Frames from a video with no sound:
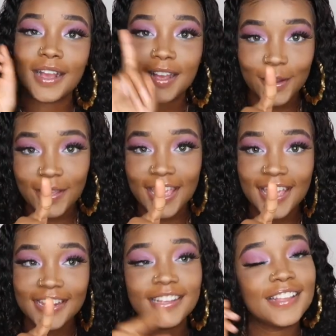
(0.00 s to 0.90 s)
Go
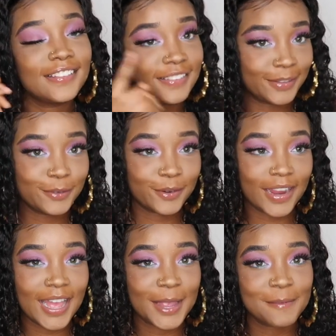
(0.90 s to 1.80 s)
ahead,
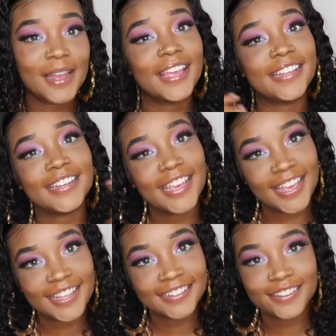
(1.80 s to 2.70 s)
subscribe and
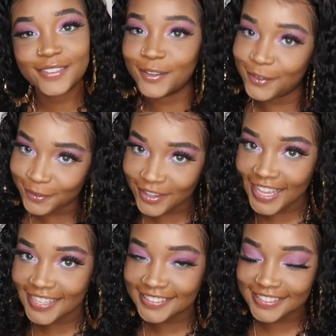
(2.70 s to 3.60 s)
hit the
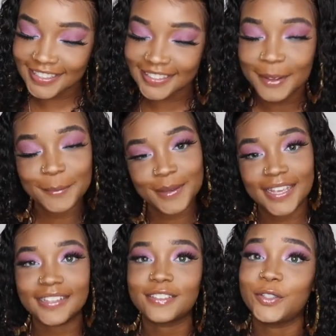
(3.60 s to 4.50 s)
notification
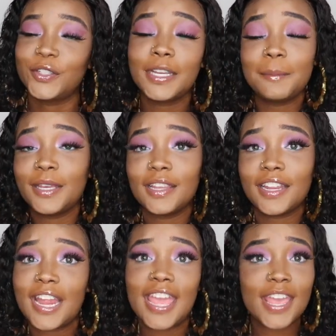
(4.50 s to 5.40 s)
button so you could be
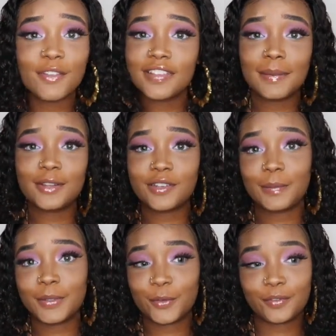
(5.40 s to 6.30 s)
alert every time I
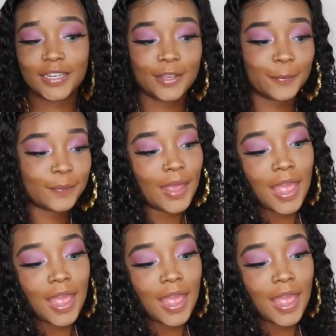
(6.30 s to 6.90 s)
drop a new video.